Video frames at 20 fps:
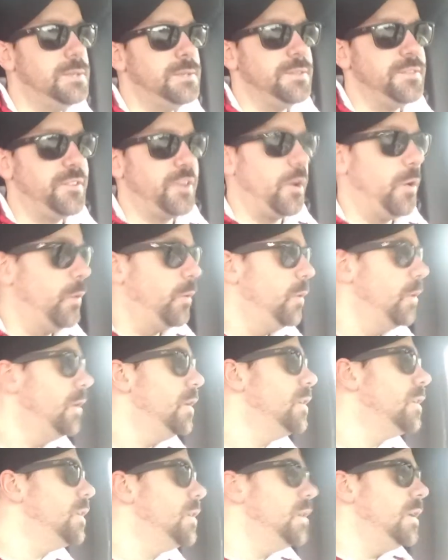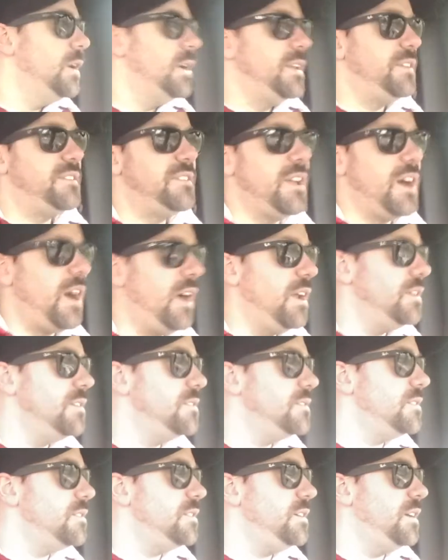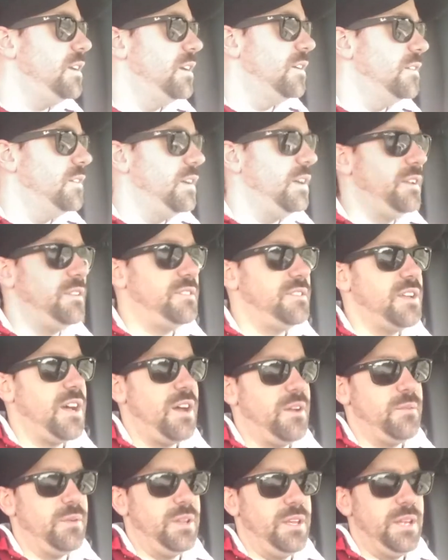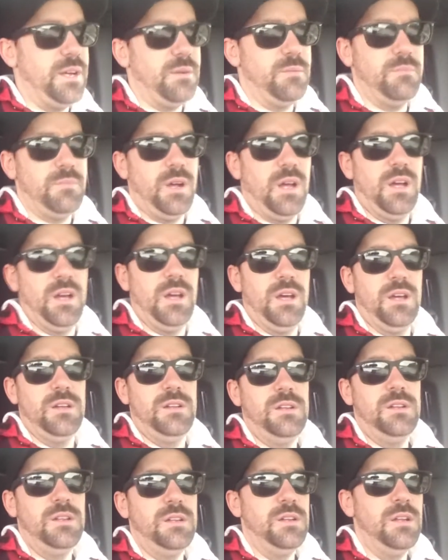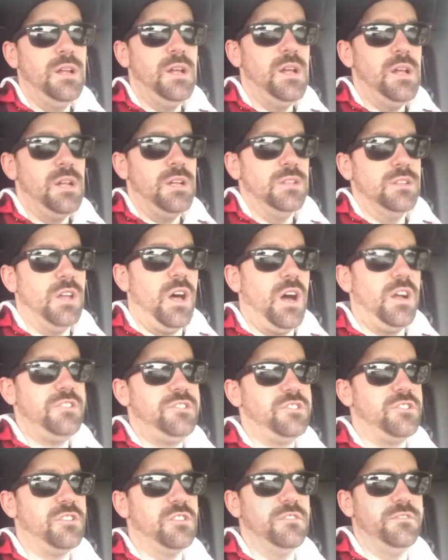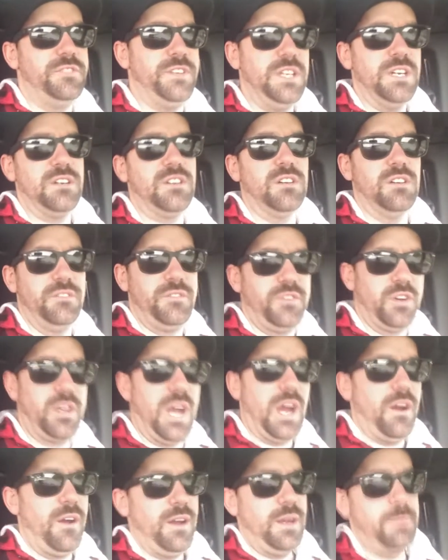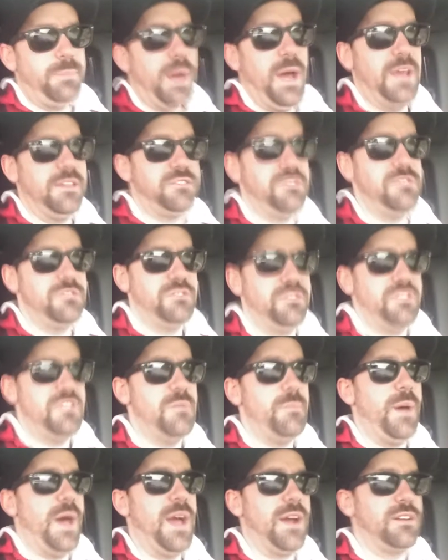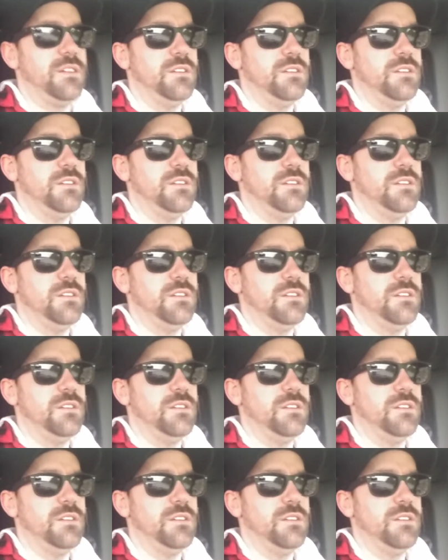So it's not really a logical vehicle if you're carrying passengers in the back